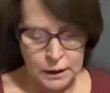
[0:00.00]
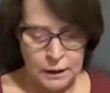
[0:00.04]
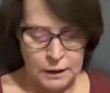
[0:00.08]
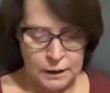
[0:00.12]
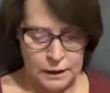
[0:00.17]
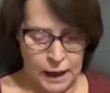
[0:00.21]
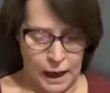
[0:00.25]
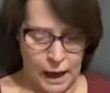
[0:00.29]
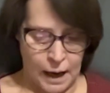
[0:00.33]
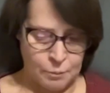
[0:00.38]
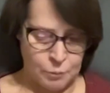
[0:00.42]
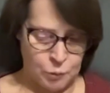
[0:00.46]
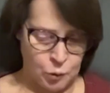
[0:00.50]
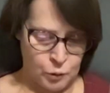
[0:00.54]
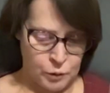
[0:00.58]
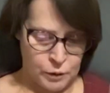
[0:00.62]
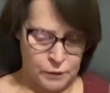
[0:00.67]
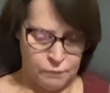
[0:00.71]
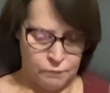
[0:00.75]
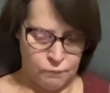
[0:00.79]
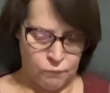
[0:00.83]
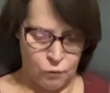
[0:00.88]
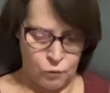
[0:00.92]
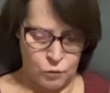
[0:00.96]
the
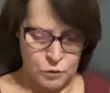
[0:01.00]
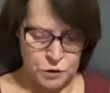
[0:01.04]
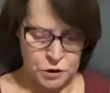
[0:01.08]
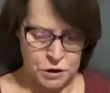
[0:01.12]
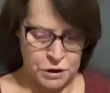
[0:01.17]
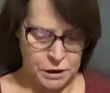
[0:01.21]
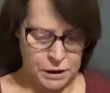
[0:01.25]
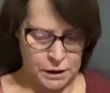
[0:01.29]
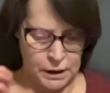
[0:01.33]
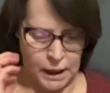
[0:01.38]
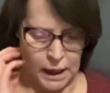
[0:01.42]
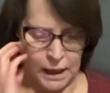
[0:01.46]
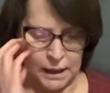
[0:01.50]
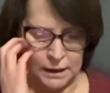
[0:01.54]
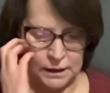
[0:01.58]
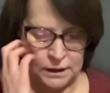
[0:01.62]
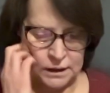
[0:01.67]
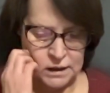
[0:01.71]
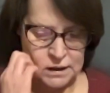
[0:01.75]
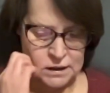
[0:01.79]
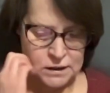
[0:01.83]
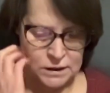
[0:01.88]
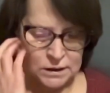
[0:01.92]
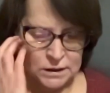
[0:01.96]
ApoE4 gene, and
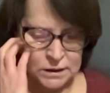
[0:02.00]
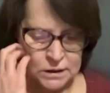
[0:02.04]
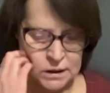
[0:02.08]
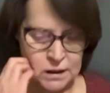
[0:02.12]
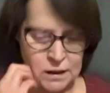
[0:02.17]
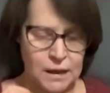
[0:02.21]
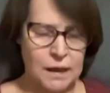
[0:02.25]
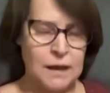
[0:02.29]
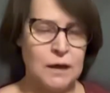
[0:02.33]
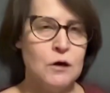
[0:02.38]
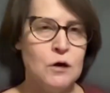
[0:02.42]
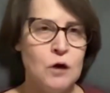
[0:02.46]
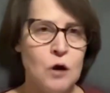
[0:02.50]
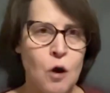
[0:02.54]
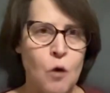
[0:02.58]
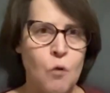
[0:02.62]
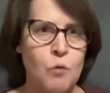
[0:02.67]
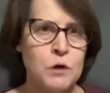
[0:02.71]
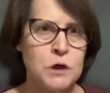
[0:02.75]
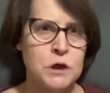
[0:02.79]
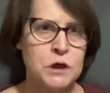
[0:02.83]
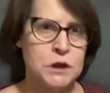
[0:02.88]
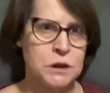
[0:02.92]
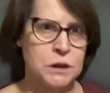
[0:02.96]
this is a
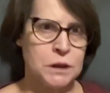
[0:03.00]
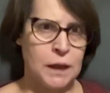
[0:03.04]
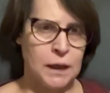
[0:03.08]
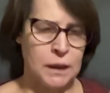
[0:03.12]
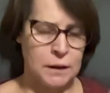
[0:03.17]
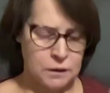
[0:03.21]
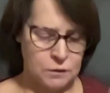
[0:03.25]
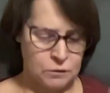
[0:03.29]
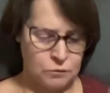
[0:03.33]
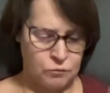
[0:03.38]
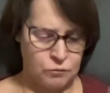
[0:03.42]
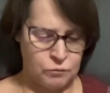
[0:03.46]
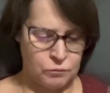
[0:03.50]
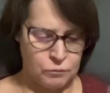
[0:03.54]
known genetic